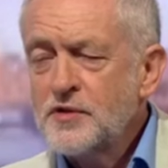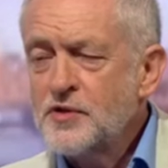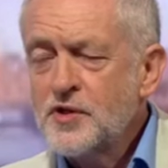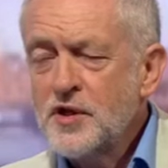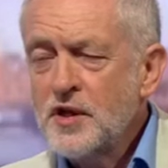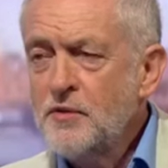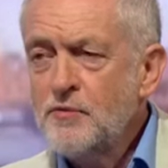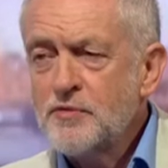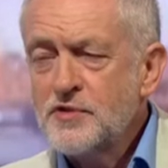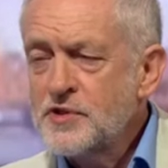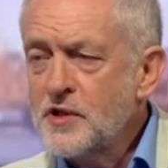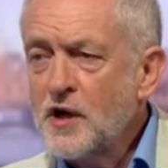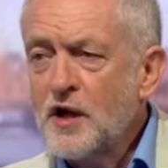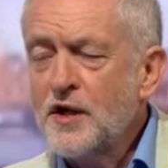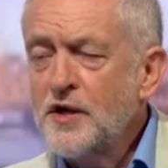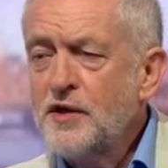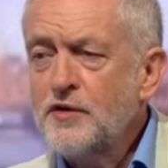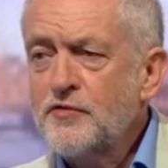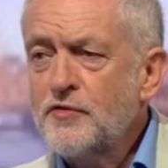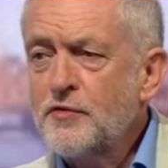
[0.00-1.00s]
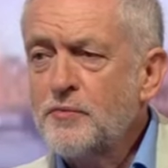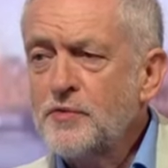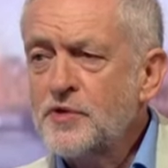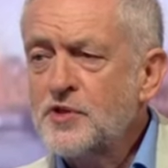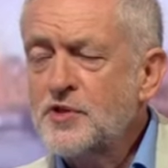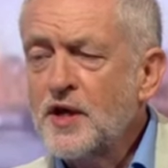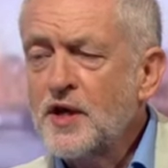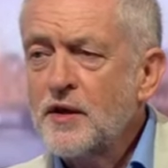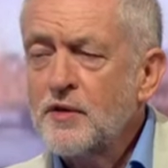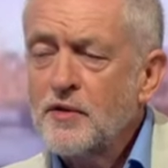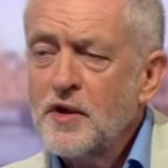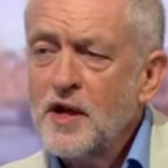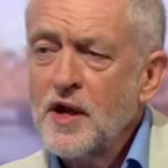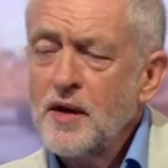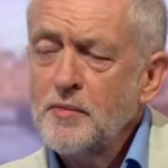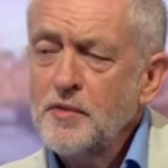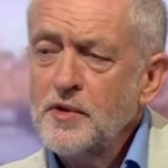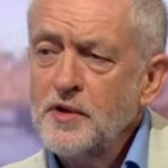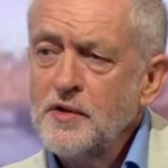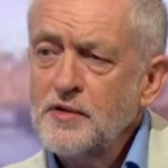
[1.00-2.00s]
she resigned from the shadow
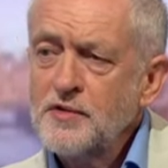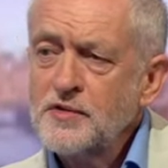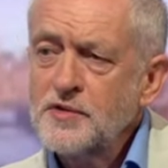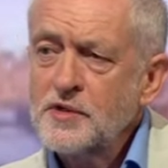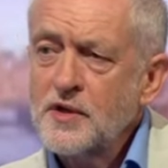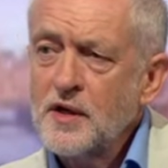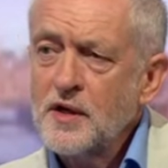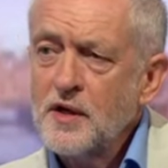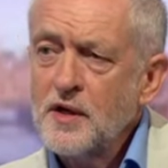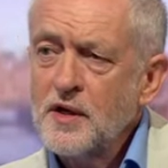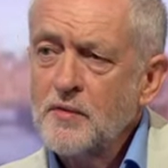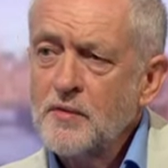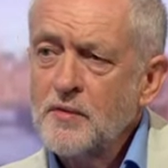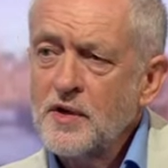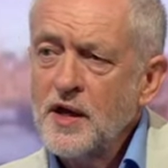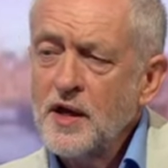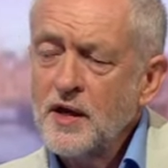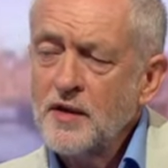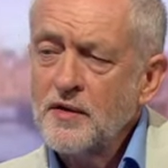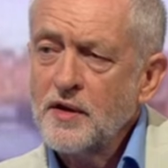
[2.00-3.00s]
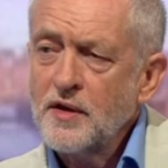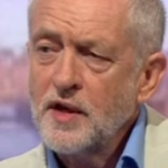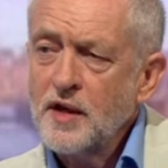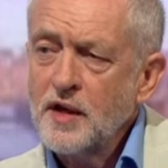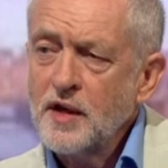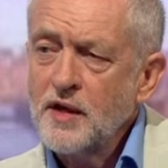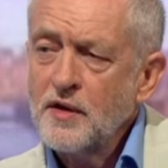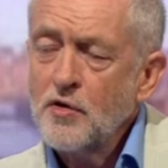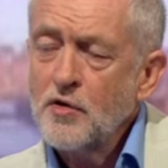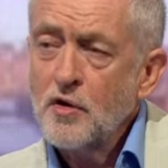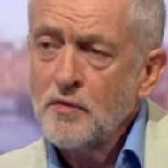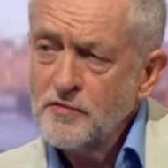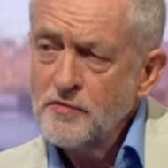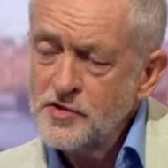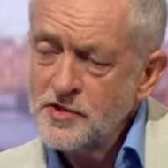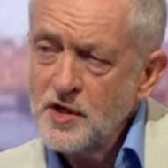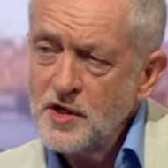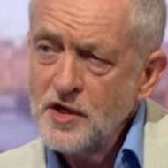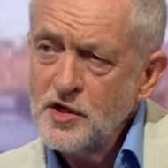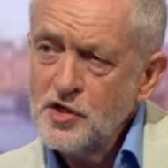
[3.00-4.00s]
cabinet. Uh, we had a
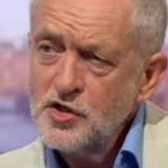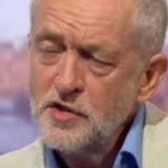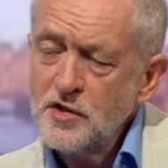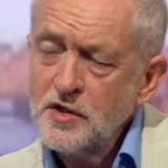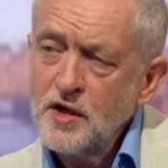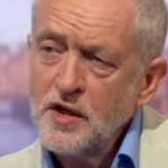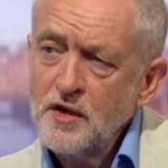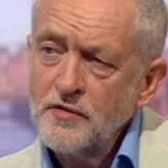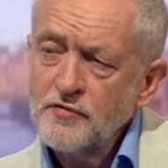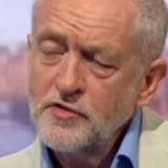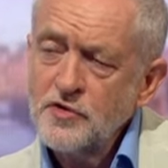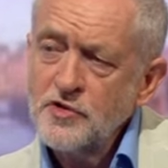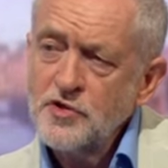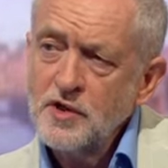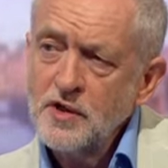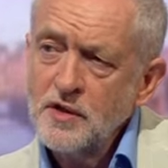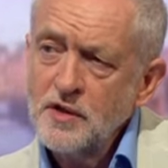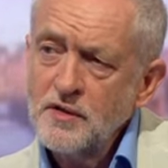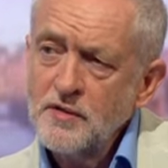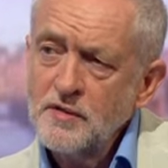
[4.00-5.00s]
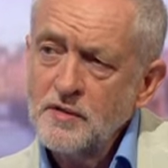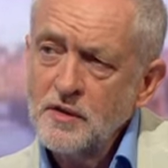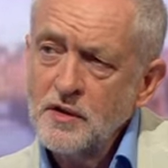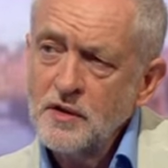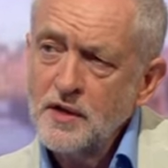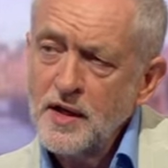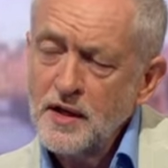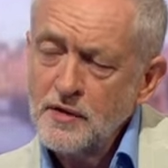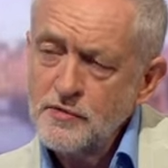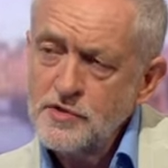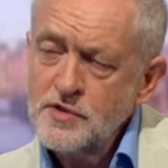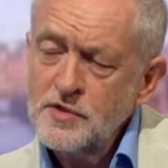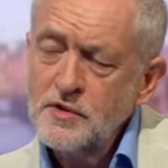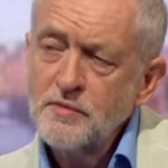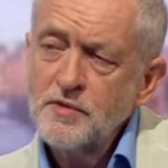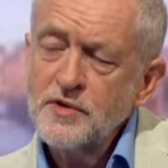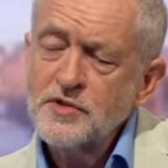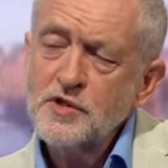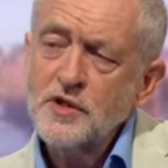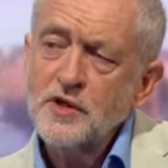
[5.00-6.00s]
conversation after she had announced her
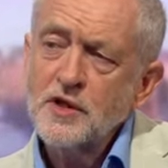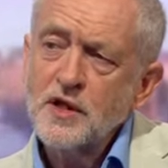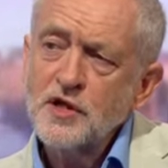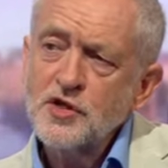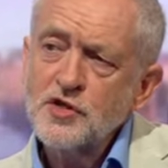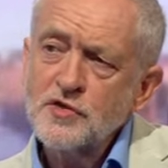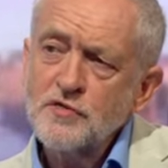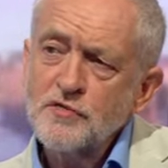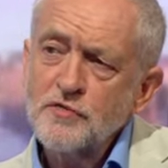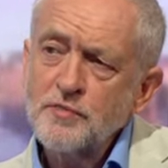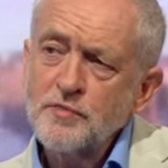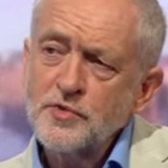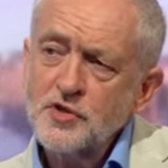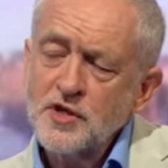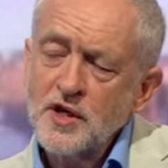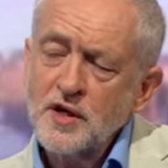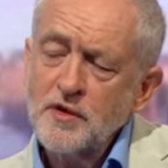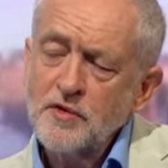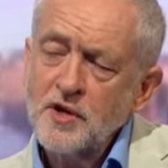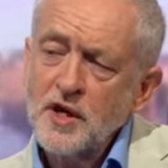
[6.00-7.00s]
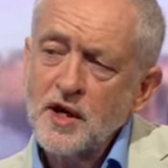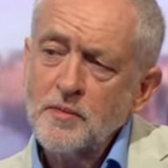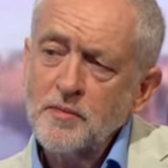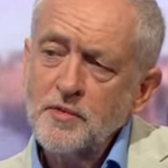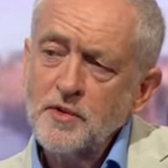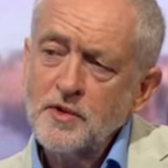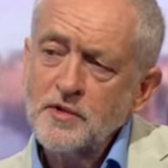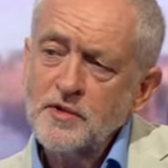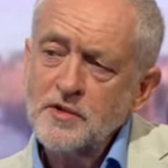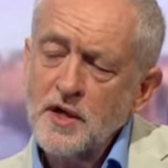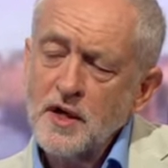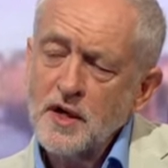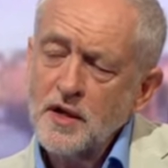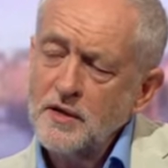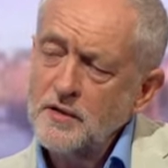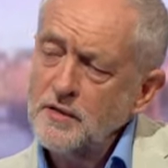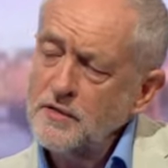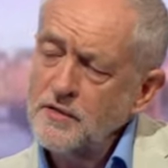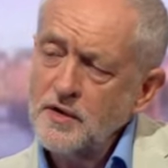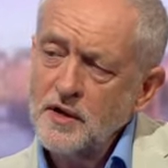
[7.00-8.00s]
resignation from the shadow cabinet,
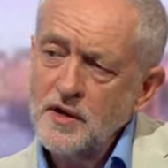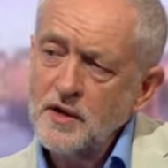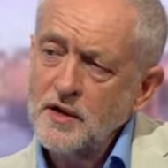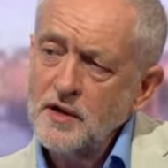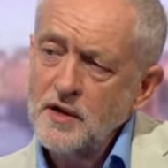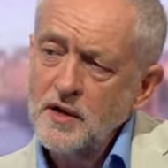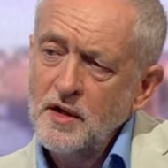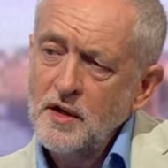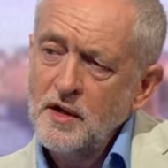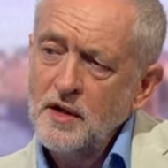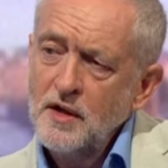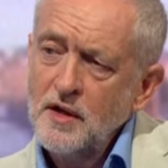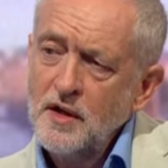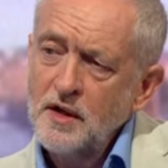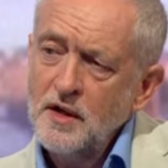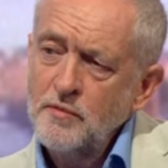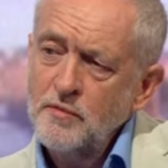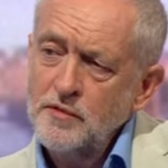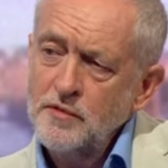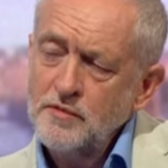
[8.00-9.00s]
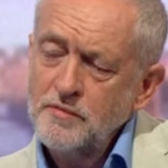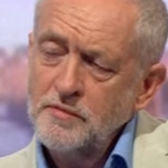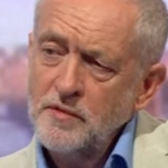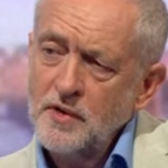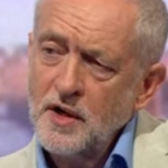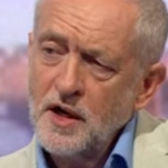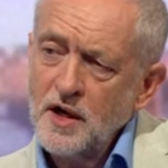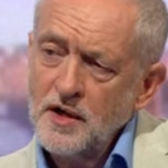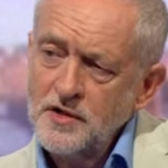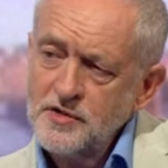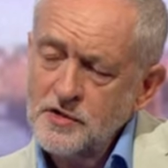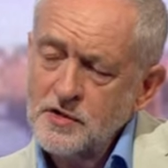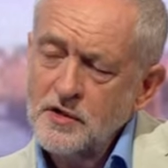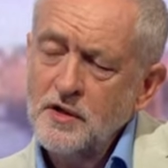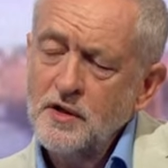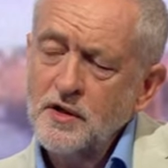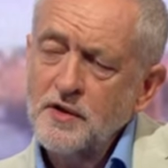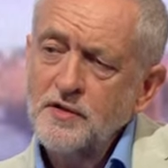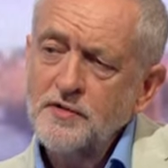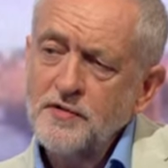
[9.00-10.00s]
and uh, I would ask
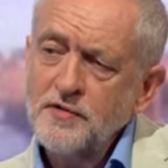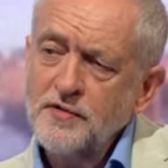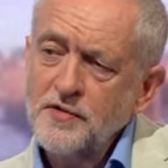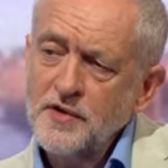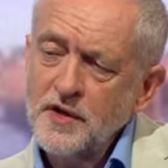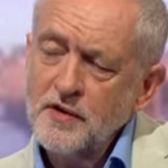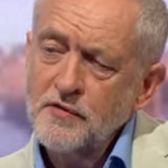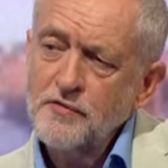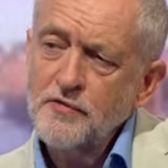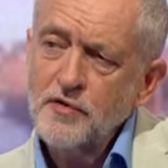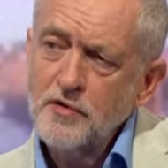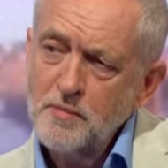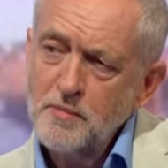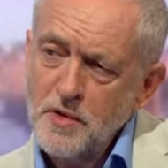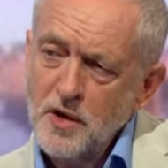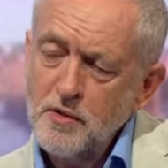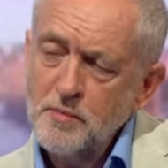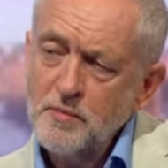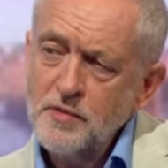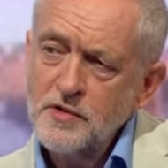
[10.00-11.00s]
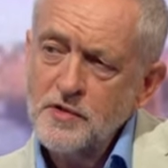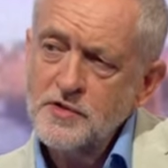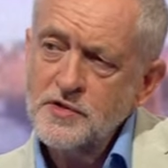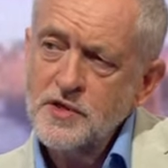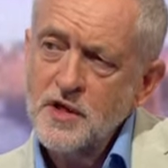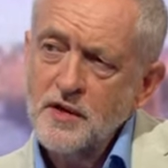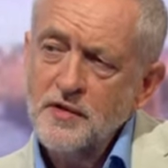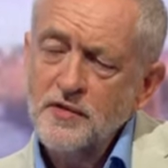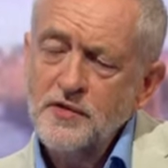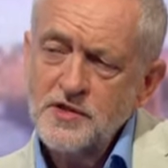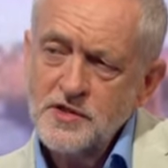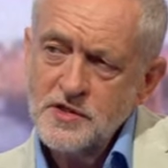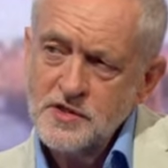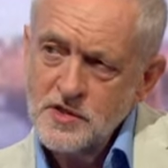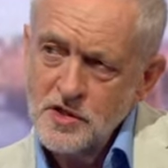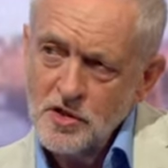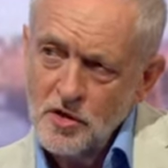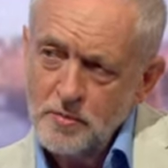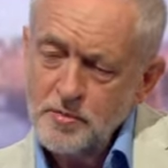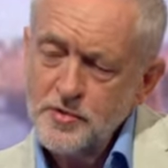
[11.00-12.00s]
her to think for a moment. This
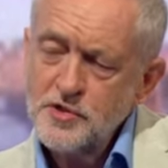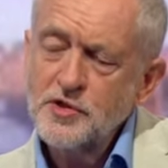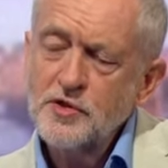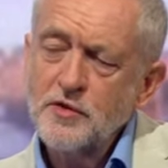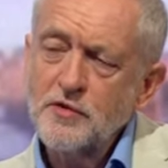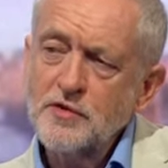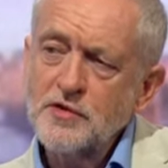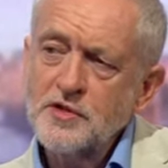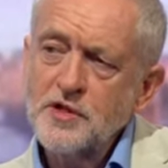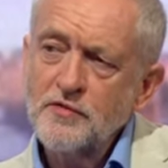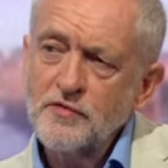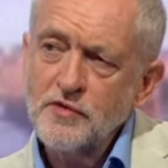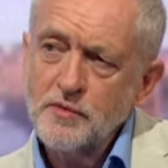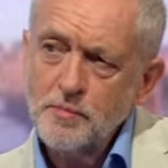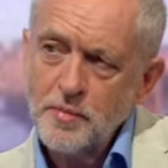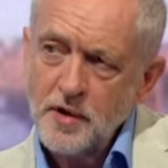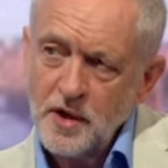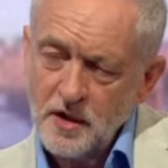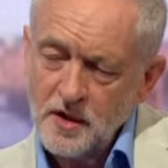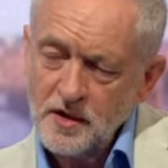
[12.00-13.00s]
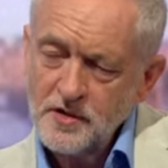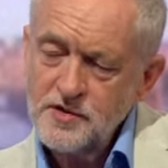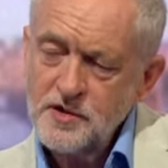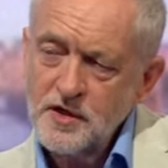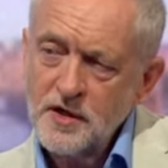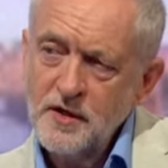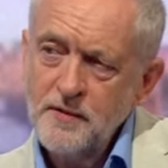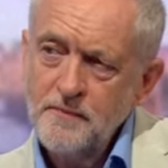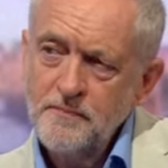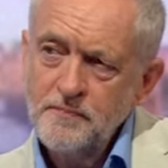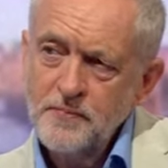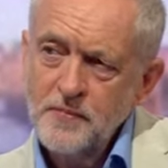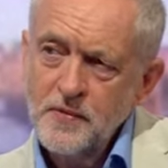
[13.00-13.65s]
is the opportunity of the party